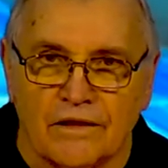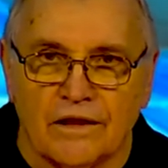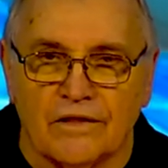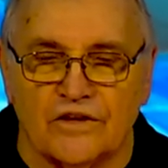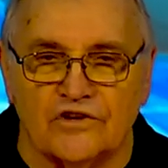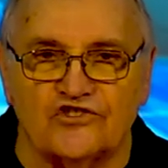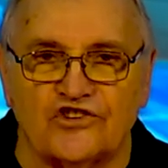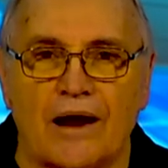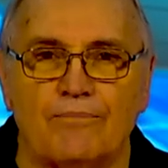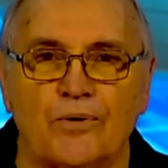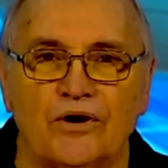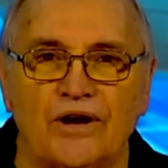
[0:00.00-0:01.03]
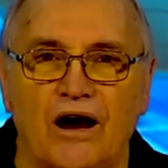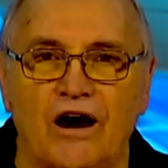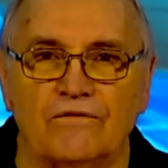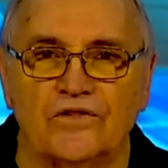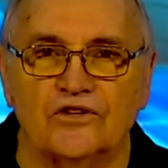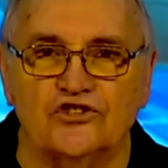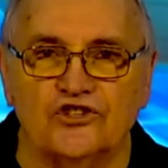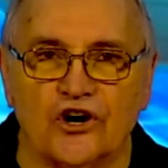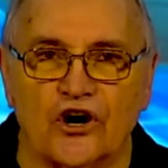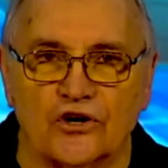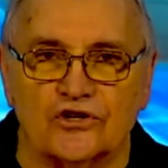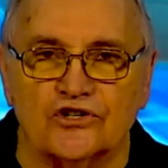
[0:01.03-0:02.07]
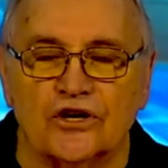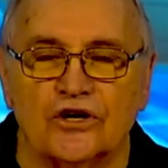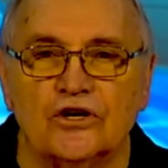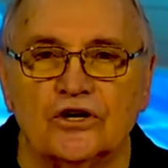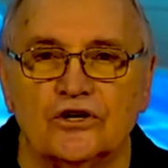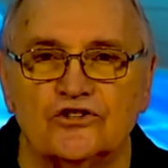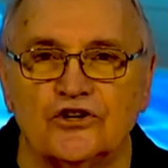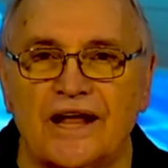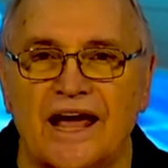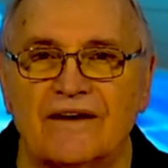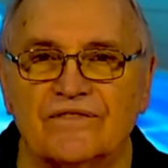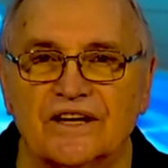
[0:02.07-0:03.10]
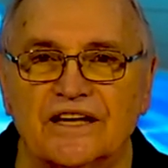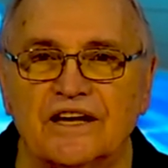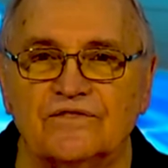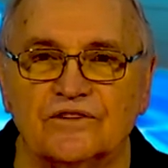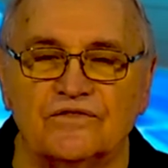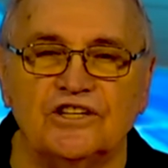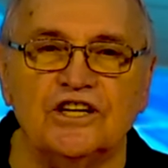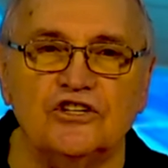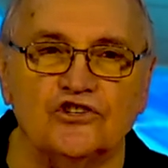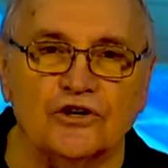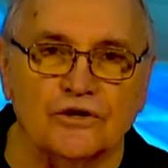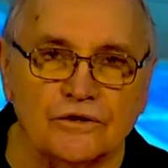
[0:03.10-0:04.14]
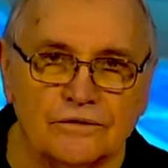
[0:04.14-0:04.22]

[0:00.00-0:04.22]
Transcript: The shepherd of the church should have the gift of teacher